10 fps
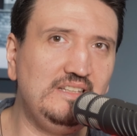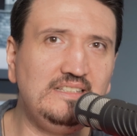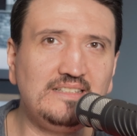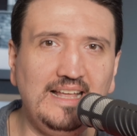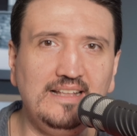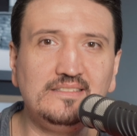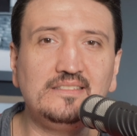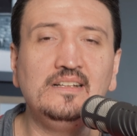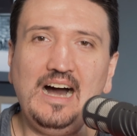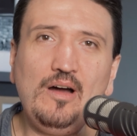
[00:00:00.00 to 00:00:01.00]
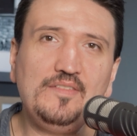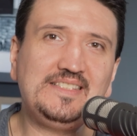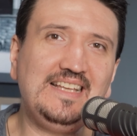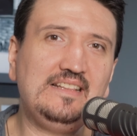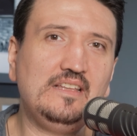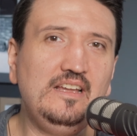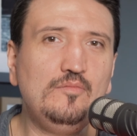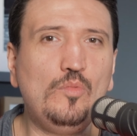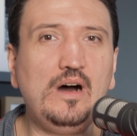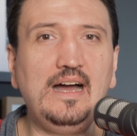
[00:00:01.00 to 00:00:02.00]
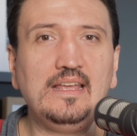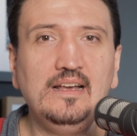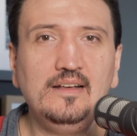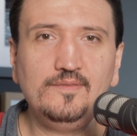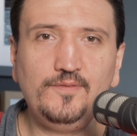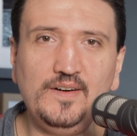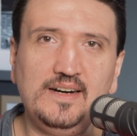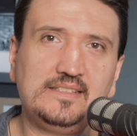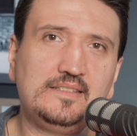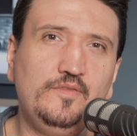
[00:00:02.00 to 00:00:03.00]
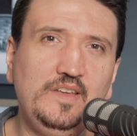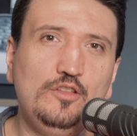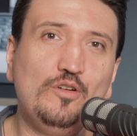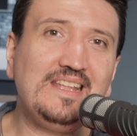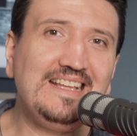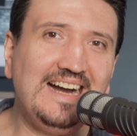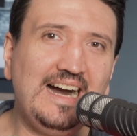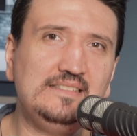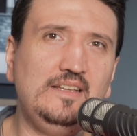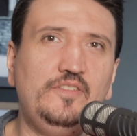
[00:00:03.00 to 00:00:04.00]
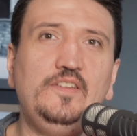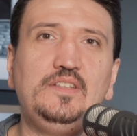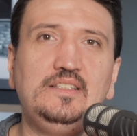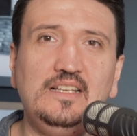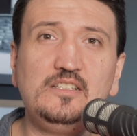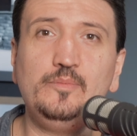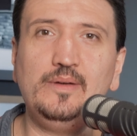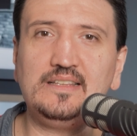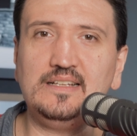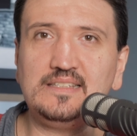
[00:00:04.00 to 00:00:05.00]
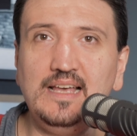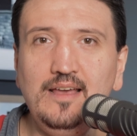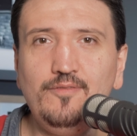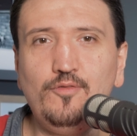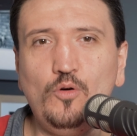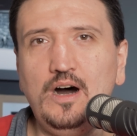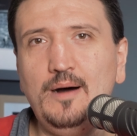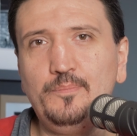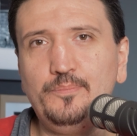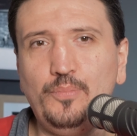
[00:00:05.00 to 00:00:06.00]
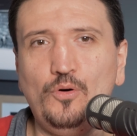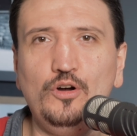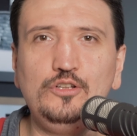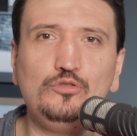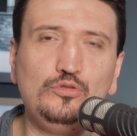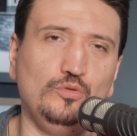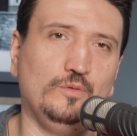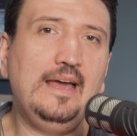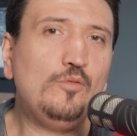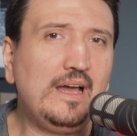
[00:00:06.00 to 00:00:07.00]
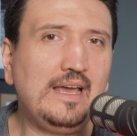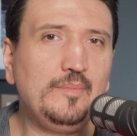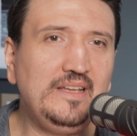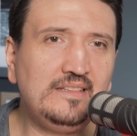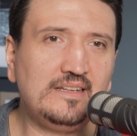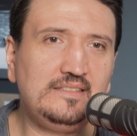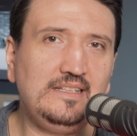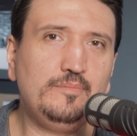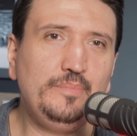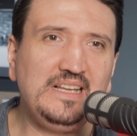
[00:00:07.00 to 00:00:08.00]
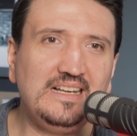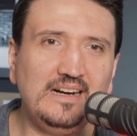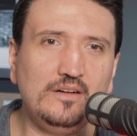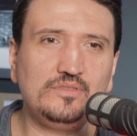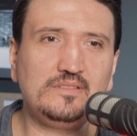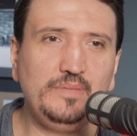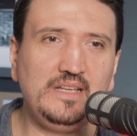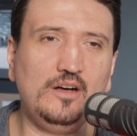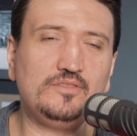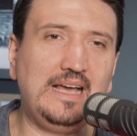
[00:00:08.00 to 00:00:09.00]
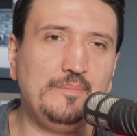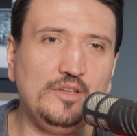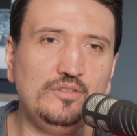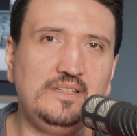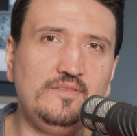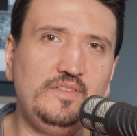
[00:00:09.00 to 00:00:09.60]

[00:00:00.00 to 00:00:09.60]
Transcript: this lens, how I've said in my first video regarding 56mm F1.2. And why I'm interested? Because I'm using